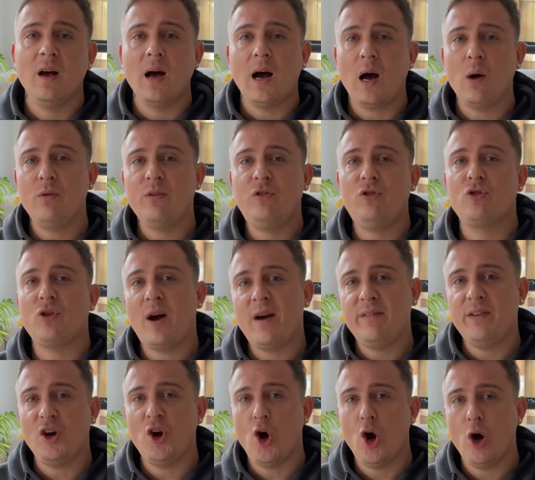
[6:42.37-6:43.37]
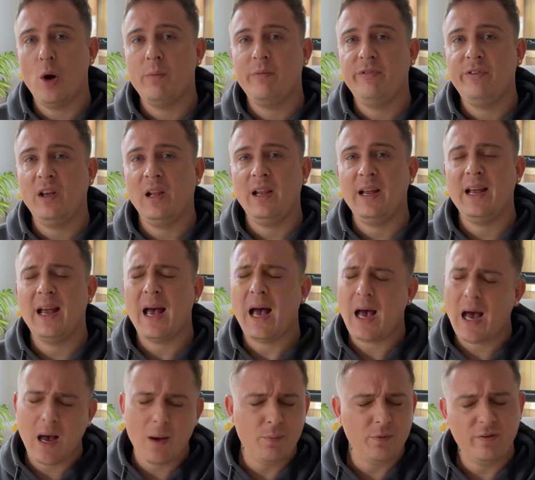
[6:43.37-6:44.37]
I was driving home feeling
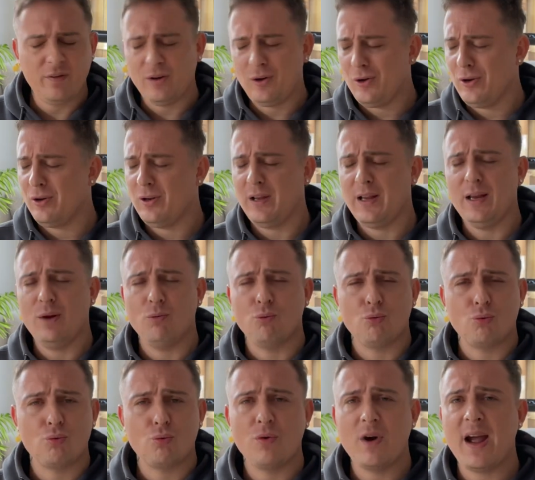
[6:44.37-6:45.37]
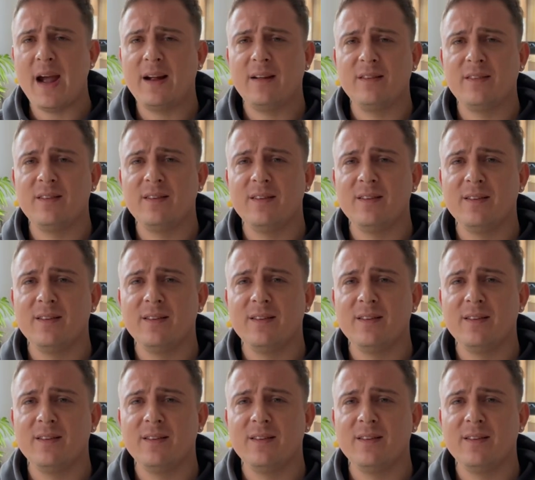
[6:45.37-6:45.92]
absolutely wrecked.